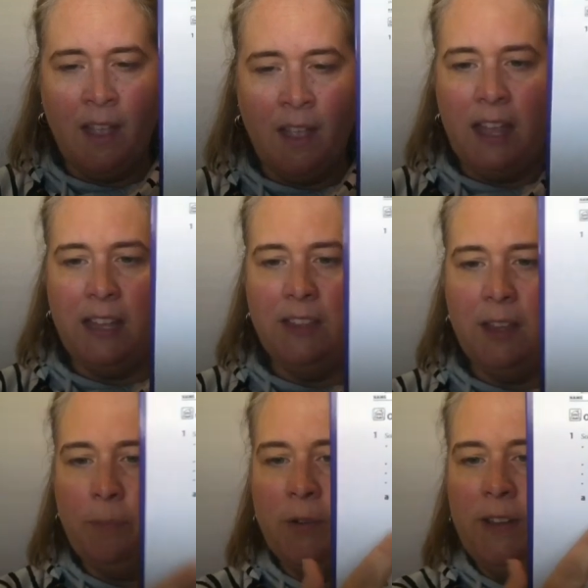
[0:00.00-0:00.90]
In the
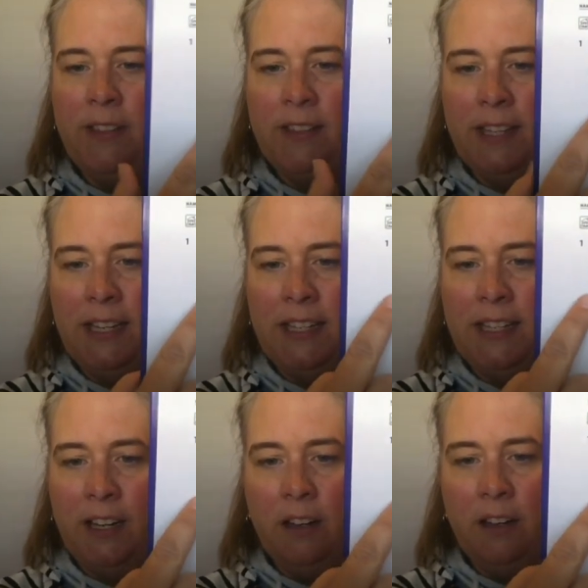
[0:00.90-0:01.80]
parentheses
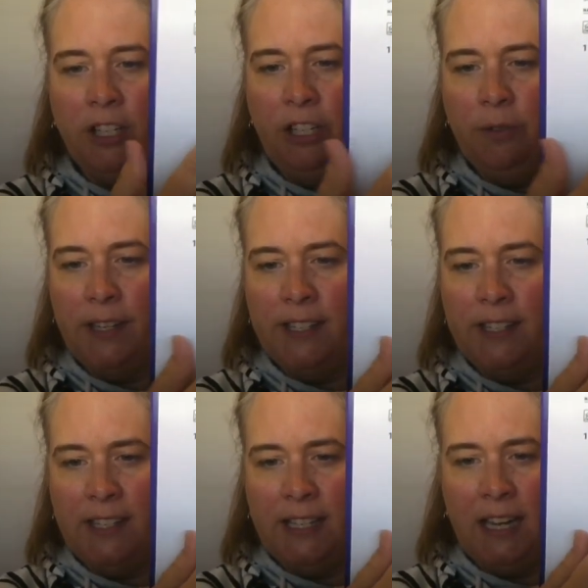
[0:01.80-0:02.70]
here, you can
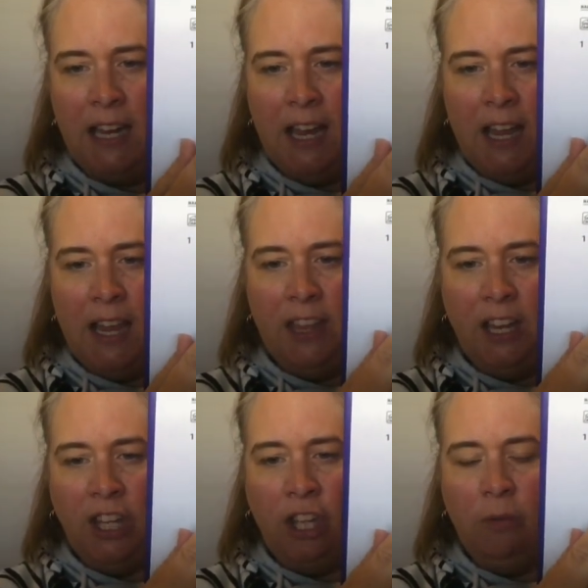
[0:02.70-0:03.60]
see that
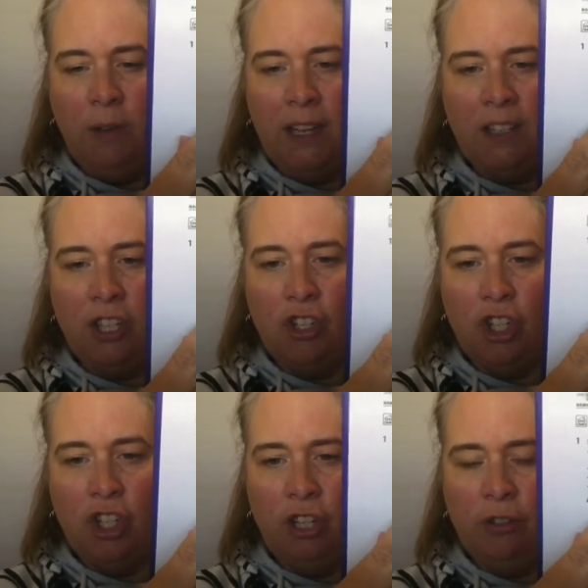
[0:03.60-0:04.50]
you get to
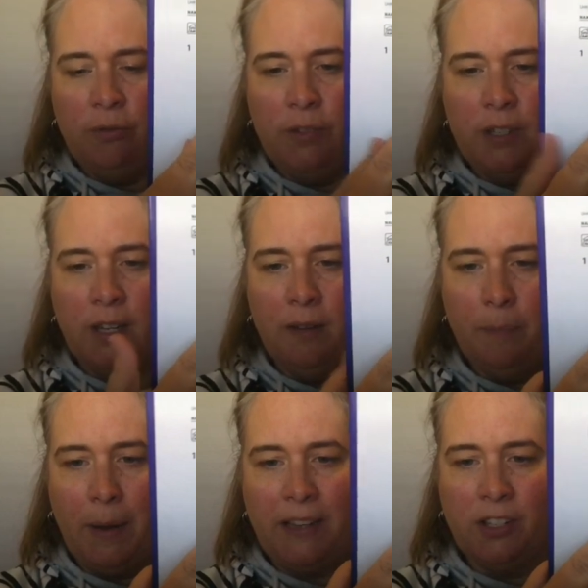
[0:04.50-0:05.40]
choose
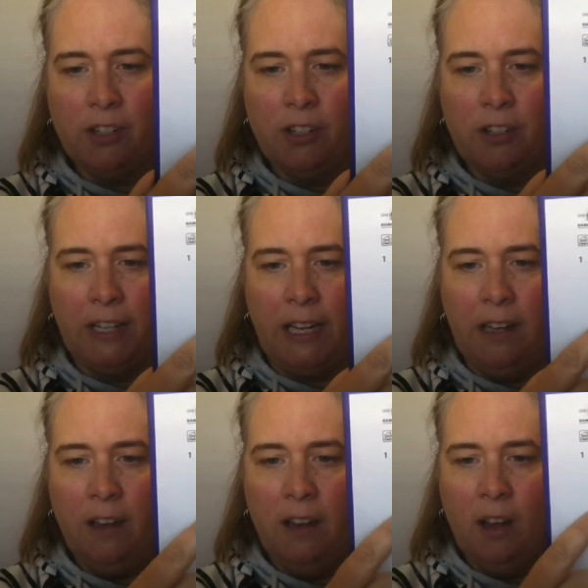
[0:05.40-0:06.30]
by
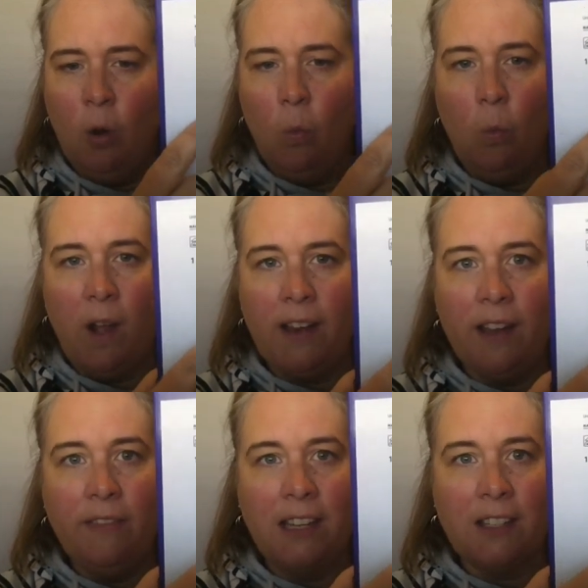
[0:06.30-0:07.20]
circling one of
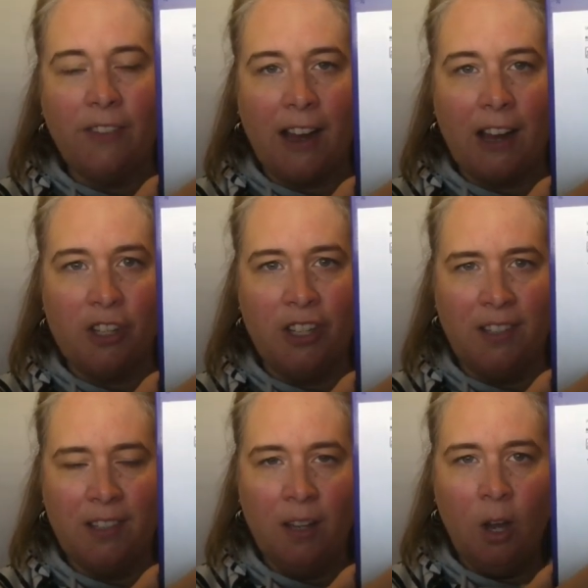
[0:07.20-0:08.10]
these
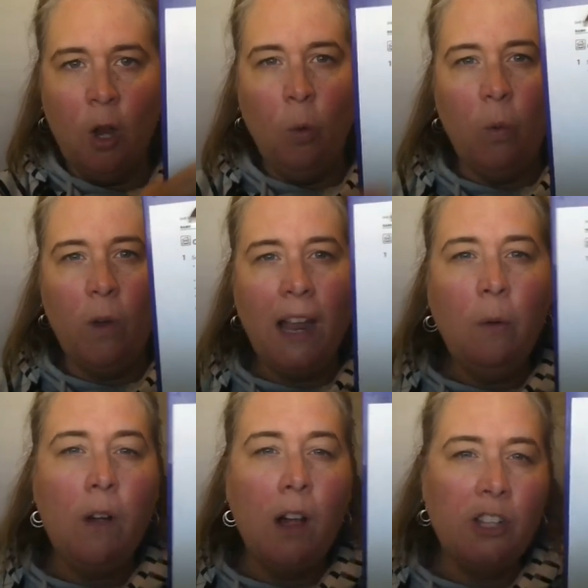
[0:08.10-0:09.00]
fractions. What I
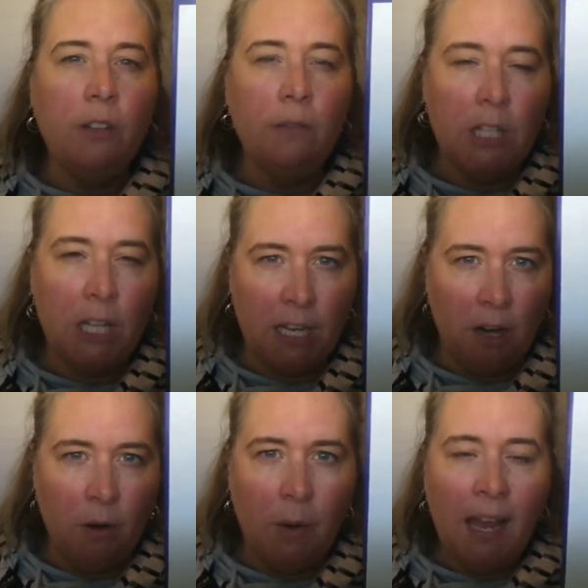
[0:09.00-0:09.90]
want you to
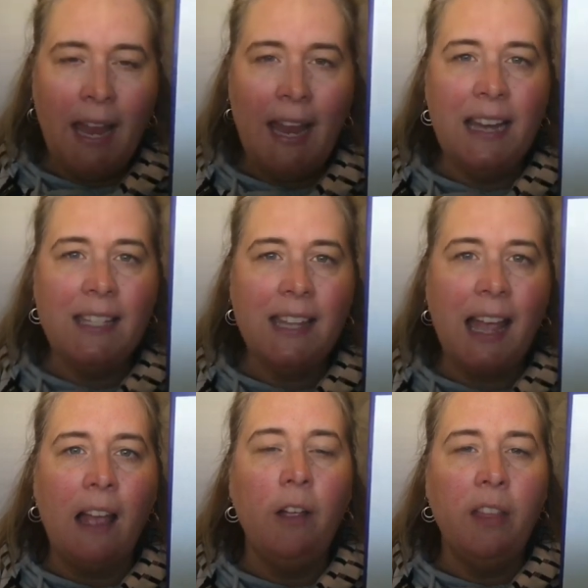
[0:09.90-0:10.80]
know is
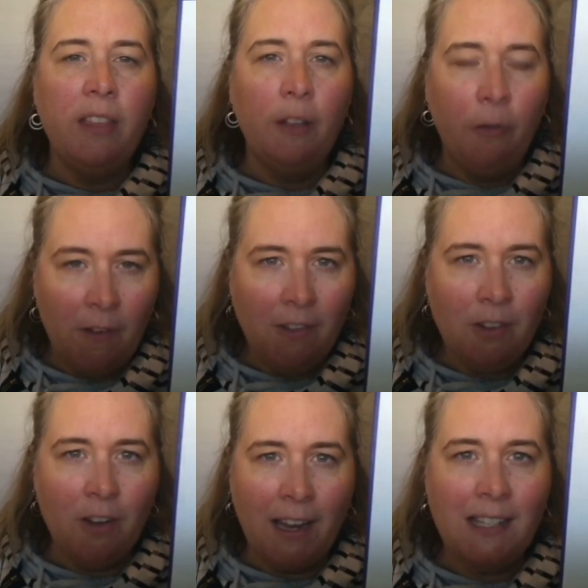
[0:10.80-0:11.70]
that the 5th
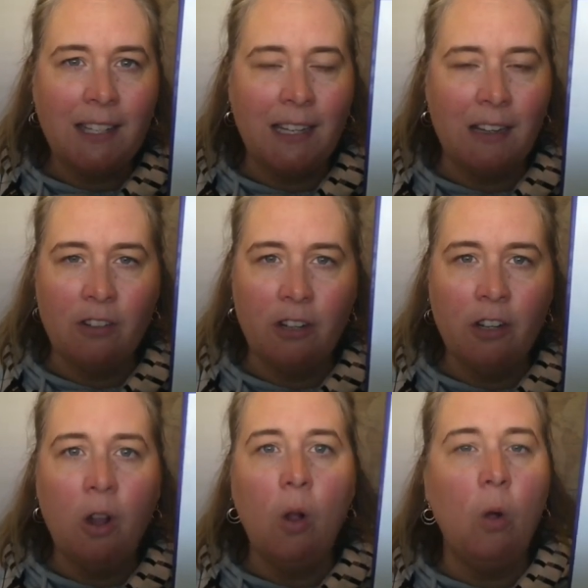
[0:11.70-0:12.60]
grade
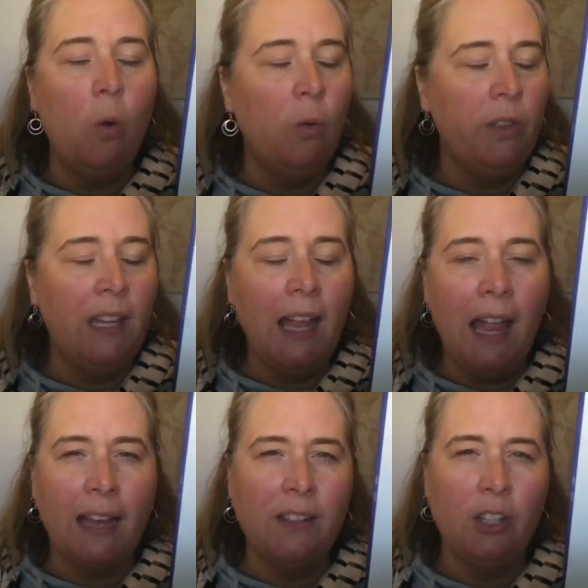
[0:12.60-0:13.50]
standard only
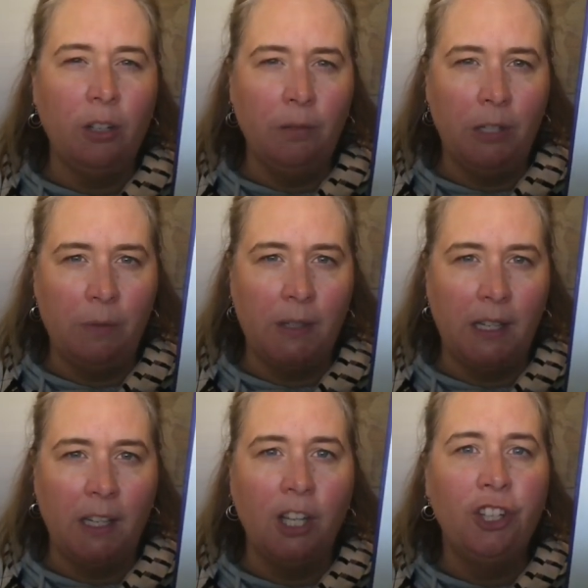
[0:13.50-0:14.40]
has you
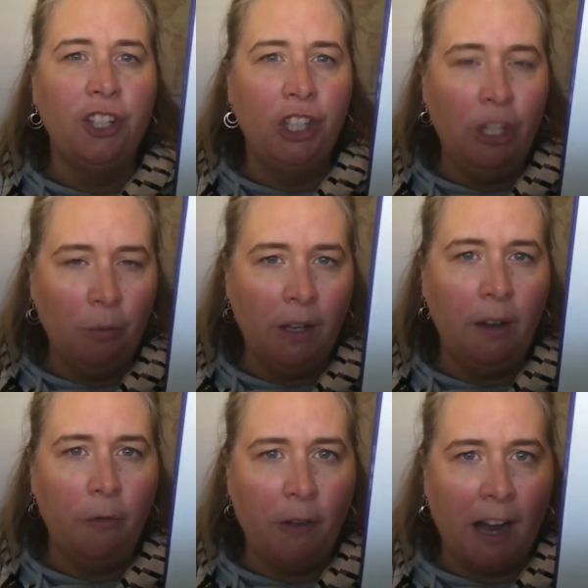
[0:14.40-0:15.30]
using unit
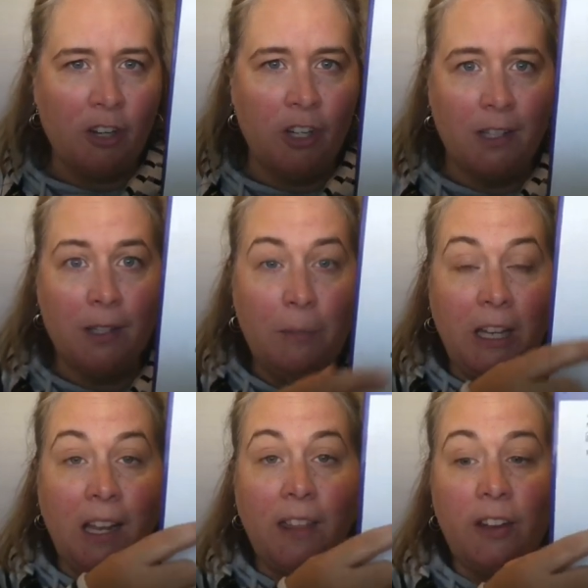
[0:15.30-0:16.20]
fractions,
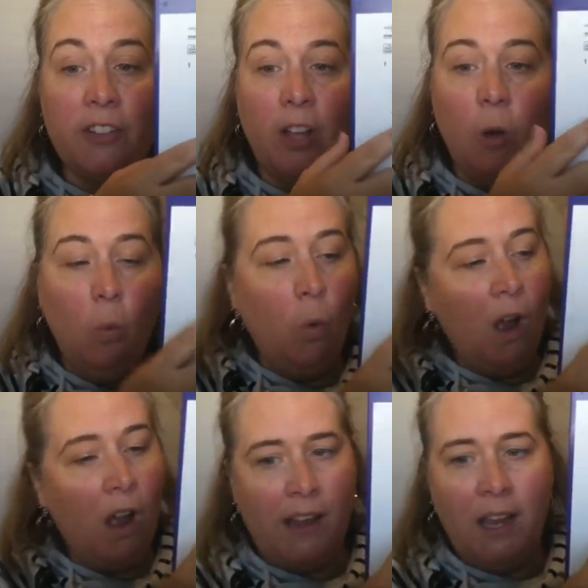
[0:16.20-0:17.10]
meaning there's a
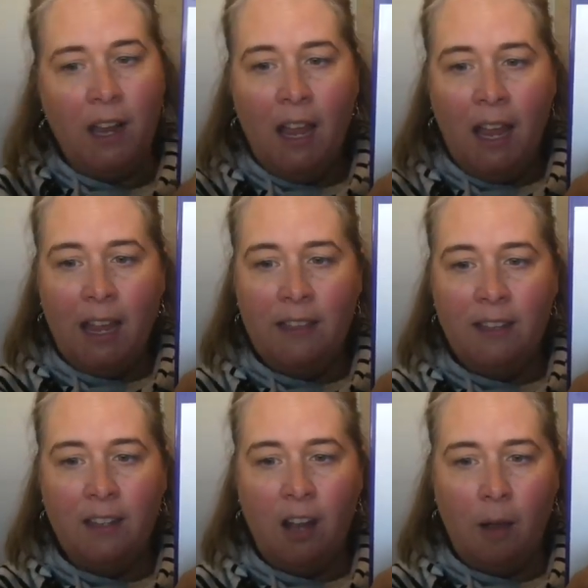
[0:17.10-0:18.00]
1 in the denominator.